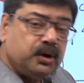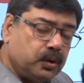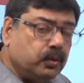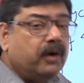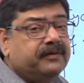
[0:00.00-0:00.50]

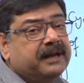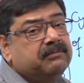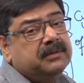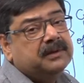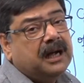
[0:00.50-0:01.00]
2 of
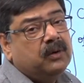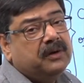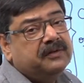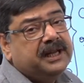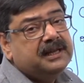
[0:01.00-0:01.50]
them out
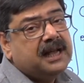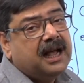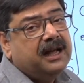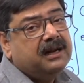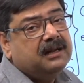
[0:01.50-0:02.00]
of these
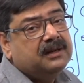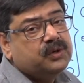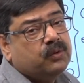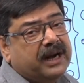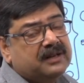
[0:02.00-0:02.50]
are
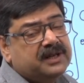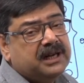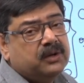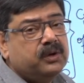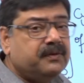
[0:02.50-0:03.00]
squares. Which
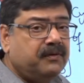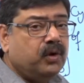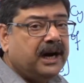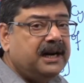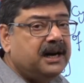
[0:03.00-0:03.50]
are those?
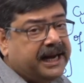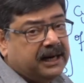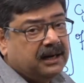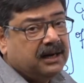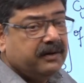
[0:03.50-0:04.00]
4 and
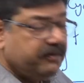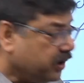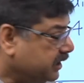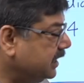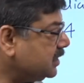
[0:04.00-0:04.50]
9. For
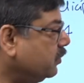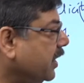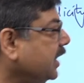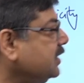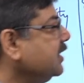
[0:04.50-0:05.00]
these
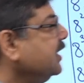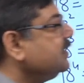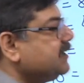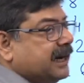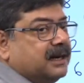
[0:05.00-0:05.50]
squares,
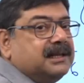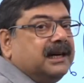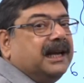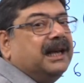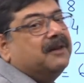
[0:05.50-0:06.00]

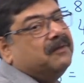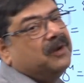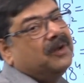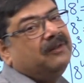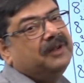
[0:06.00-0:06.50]
cyclicity
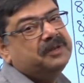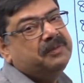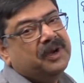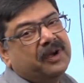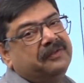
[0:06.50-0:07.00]
will always
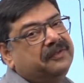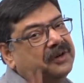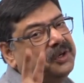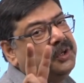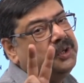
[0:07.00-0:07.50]
be of
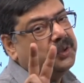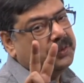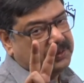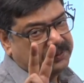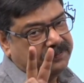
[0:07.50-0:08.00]
2.
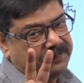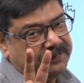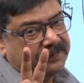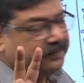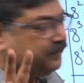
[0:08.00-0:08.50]

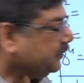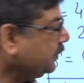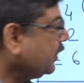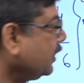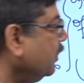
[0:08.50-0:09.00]

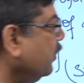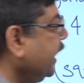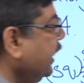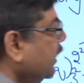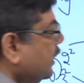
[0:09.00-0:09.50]
Okay.